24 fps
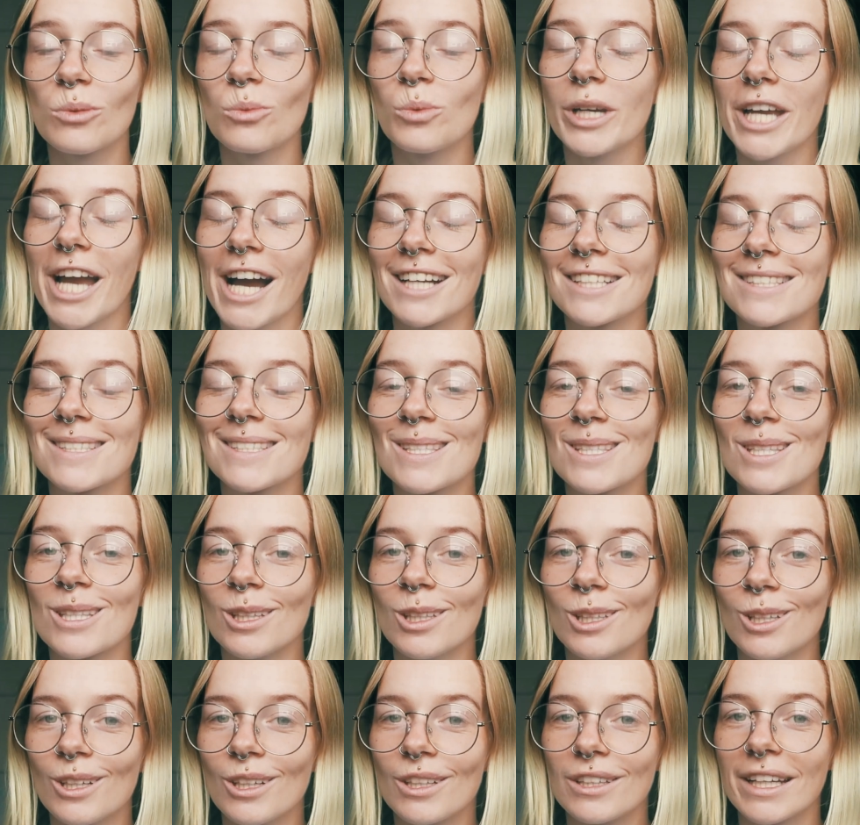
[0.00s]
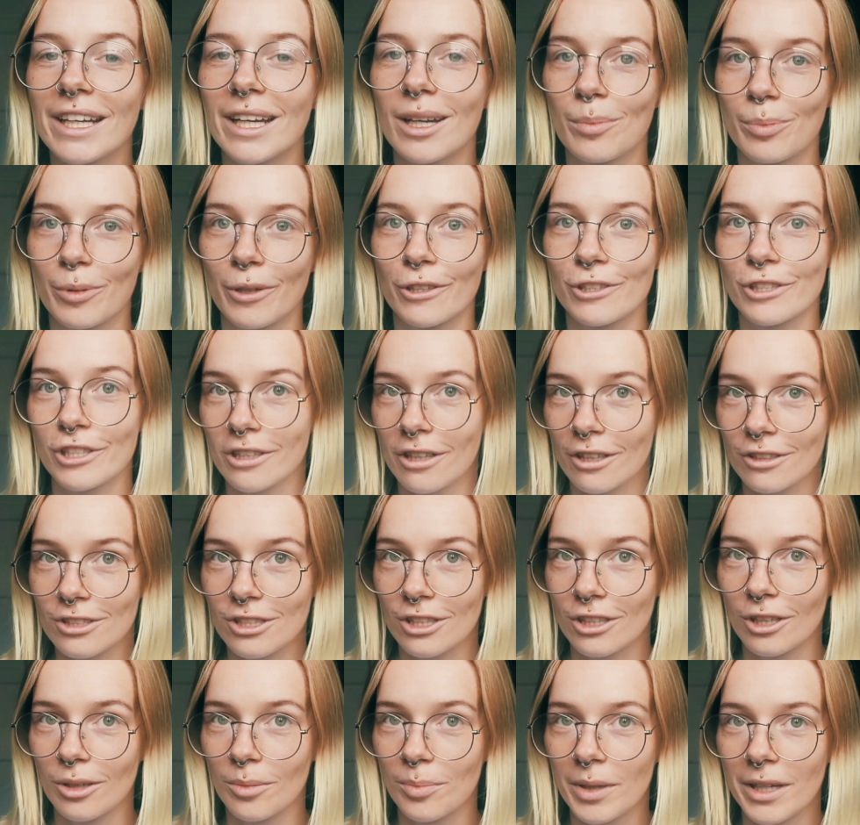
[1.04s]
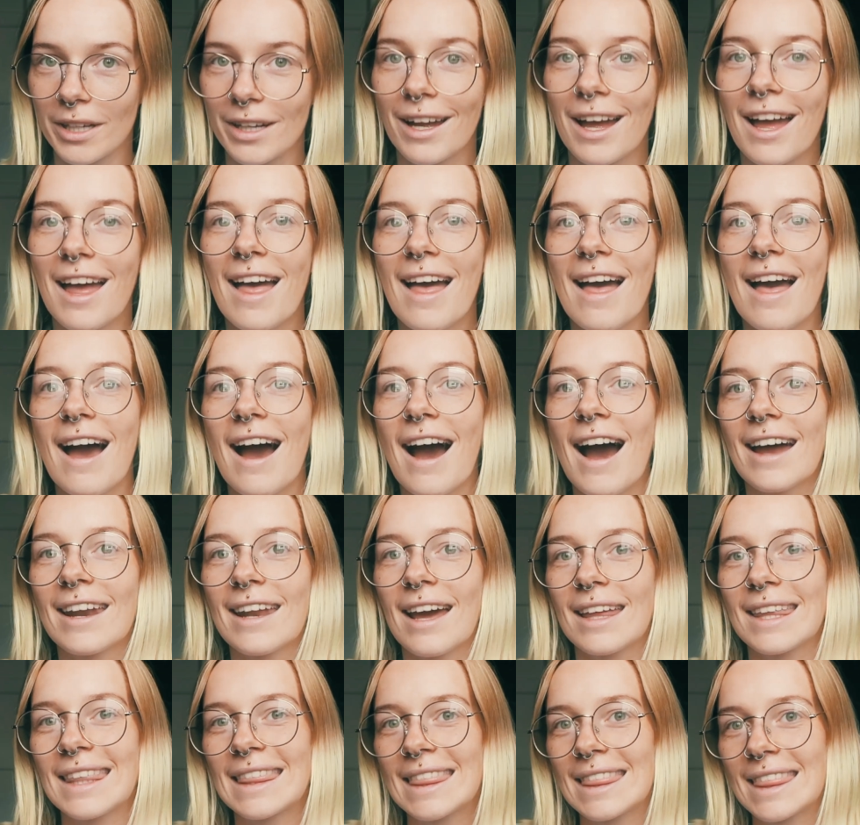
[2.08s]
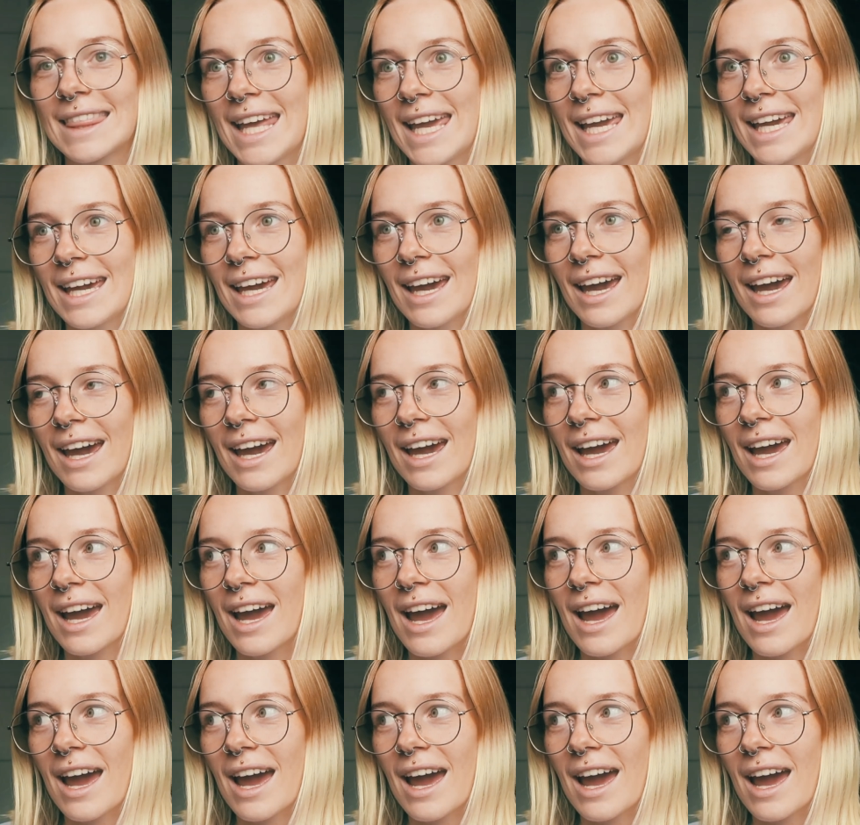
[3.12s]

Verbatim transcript: we are slowly approaching October and I think